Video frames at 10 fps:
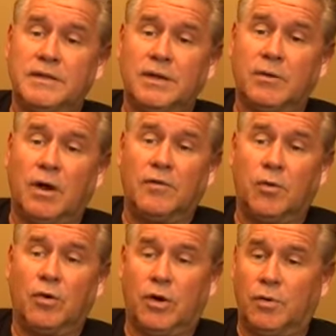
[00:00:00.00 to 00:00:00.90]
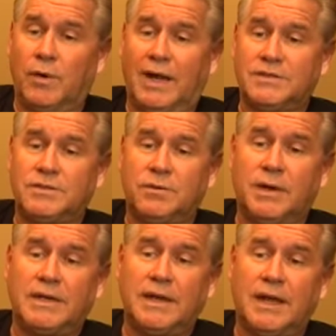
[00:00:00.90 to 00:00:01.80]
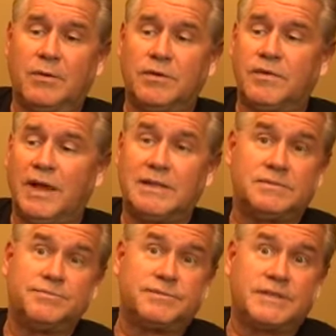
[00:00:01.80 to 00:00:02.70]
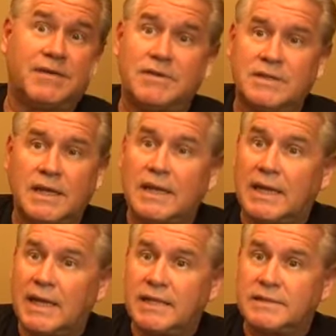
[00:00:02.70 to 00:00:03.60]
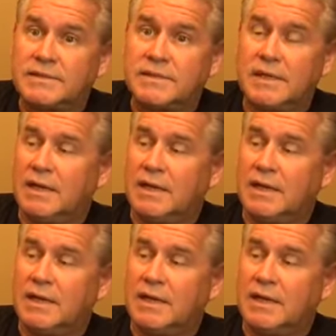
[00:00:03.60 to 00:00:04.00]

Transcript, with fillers: you know, on our roster right now, we've got 17 kids,